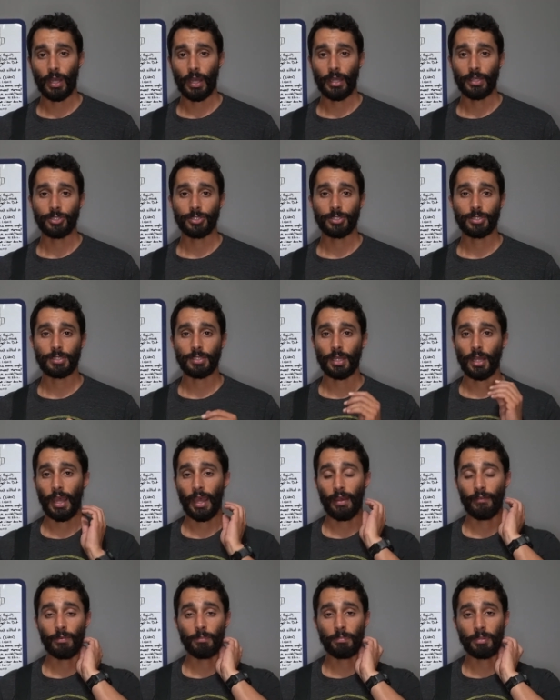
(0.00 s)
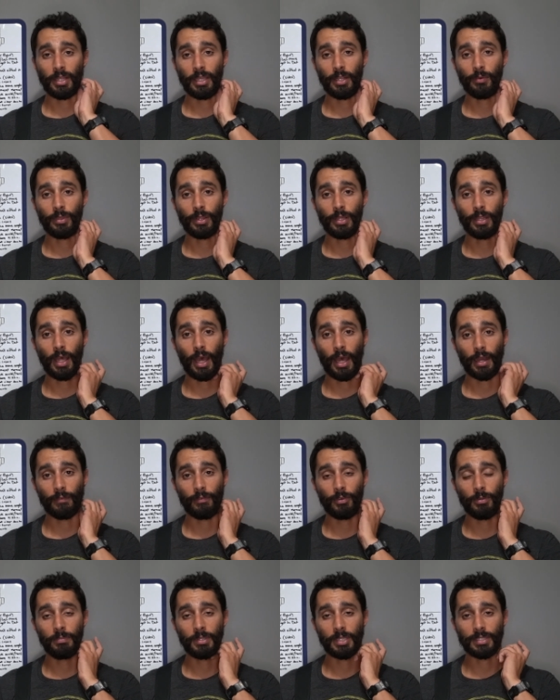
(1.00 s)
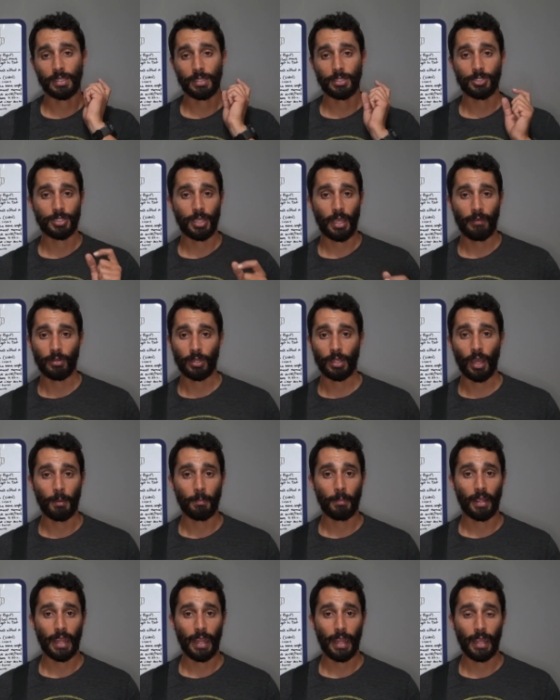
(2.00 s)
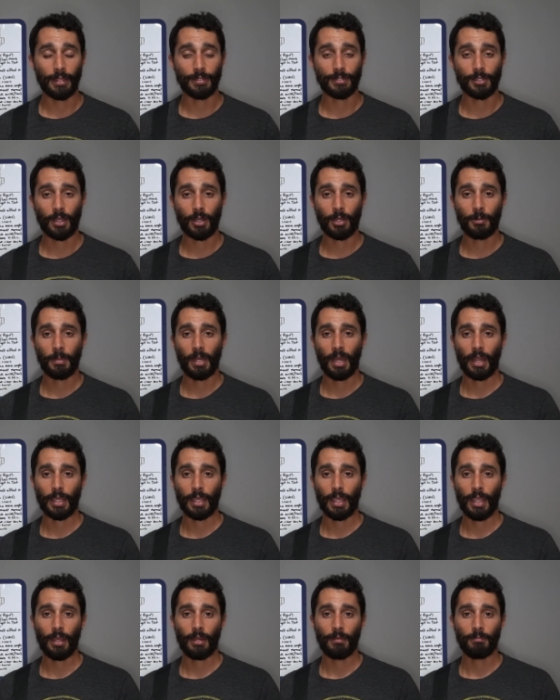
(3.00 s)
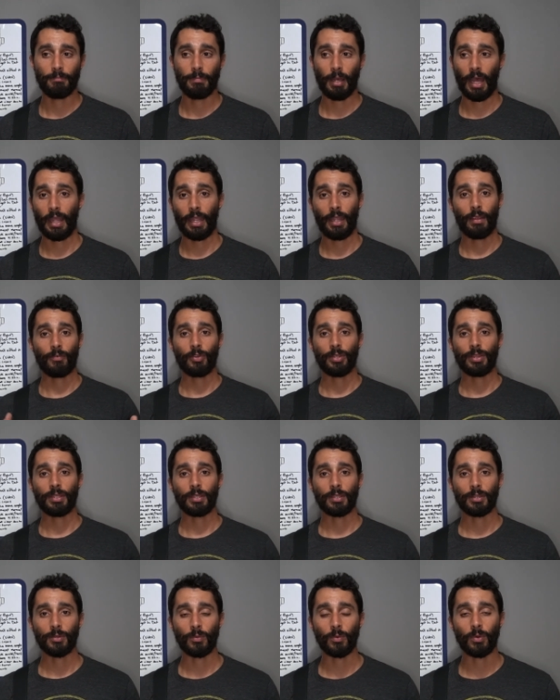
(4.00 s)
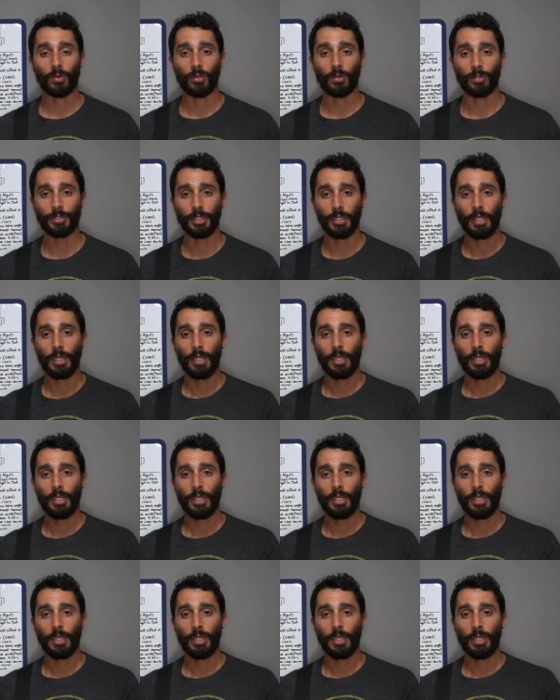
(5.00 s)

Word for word: I haven't played with a lot of them because I just haven't gotten my hands on them, and I can't buy everything in the world.